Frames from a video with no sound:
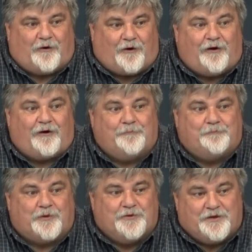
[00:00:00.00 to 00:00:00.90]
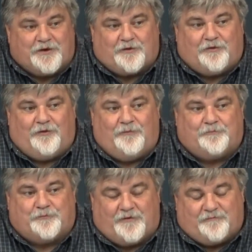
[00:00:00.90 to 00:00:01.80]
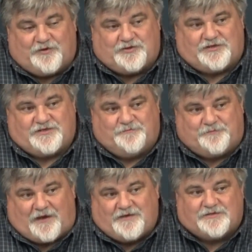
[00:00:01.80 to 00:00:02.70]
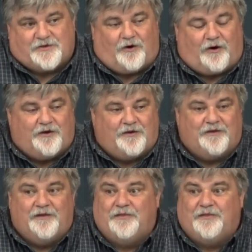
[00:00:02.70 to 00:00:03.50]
are political privileges based on